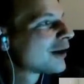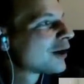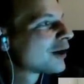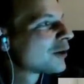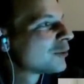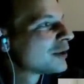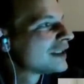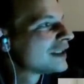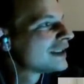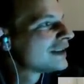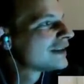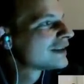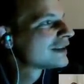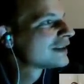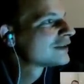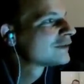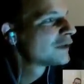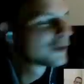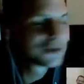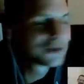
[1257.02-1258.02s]
we did this
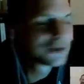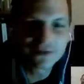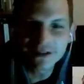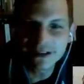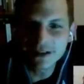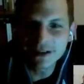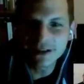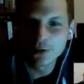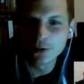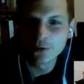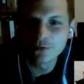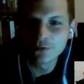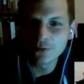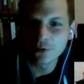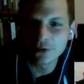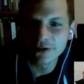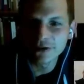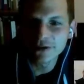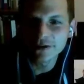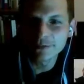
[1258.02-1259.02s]
first video for
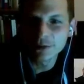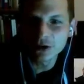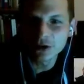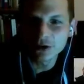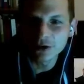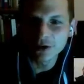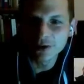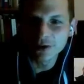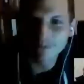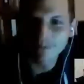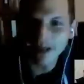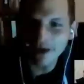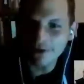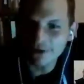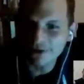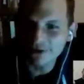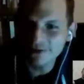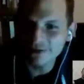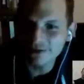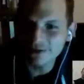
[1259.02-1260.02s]
an exhibition in
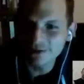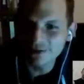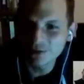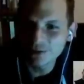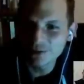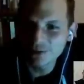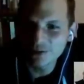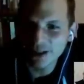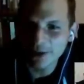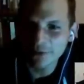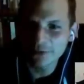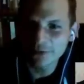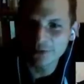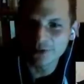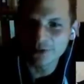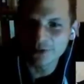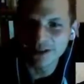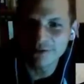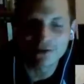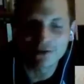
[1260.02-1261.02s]
Paris in
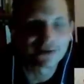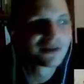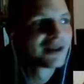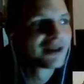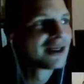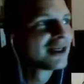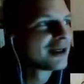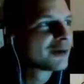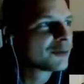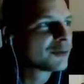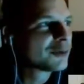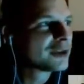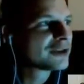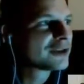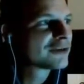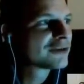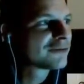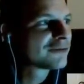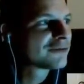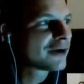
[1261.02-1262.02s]
2011 with
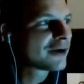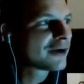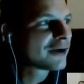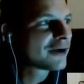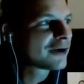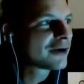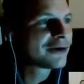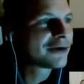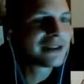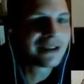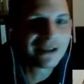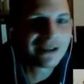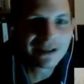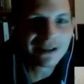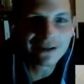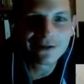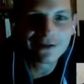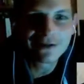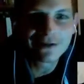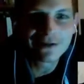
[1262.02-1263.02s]
very,
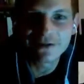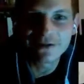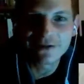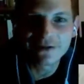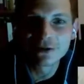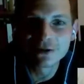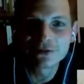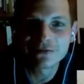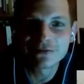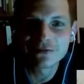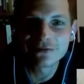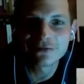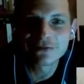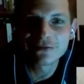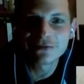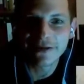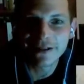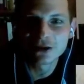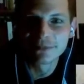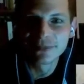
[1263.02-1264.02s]
very little
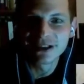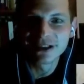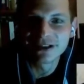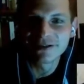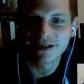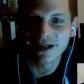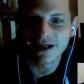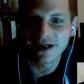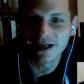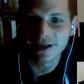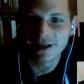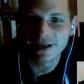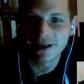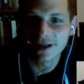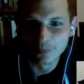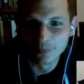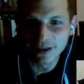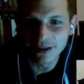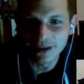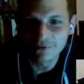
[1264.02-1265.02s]
financial mean.
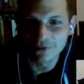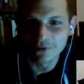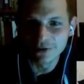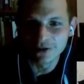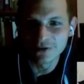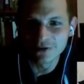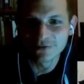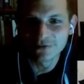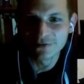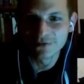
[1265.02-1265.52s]
I had to pay for